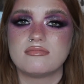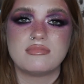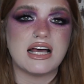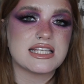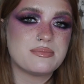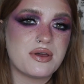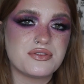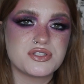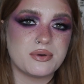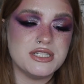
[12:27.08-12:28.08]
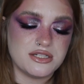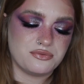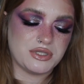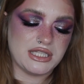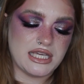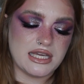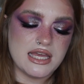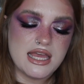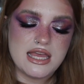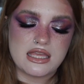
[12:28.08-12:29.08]
last month, so I didn't really
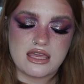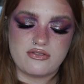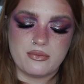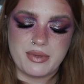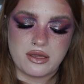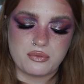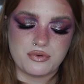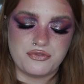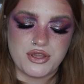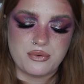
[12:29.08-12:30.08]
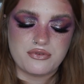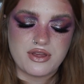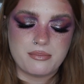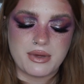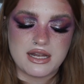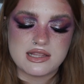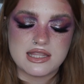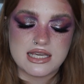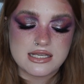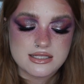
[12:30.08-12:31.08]
give a big review of it, but
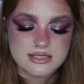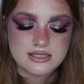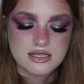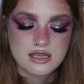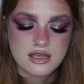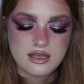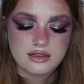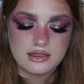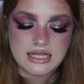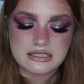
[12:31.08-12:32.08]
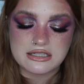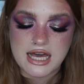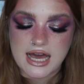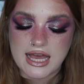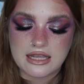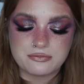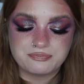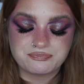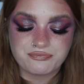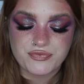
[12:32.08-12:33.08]
this little guy
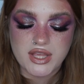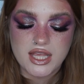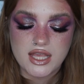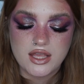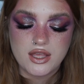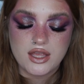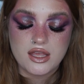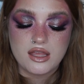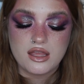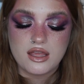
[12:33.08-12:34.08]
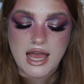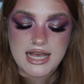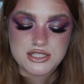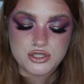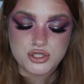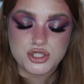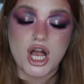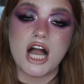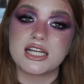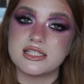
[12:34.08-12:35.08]
has
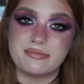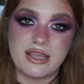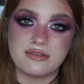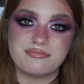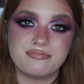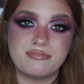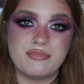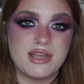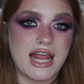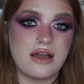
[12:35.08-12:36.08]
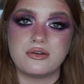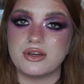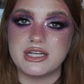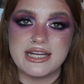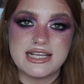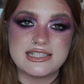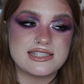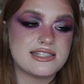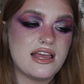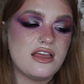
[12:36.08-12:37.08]
shocked me and how good it
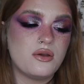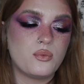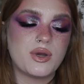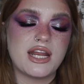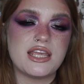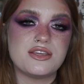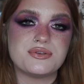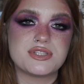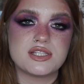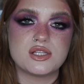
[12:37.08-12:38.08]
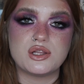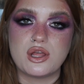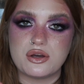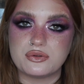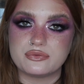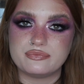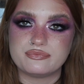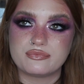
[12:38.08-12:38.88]
is, when I use this alone,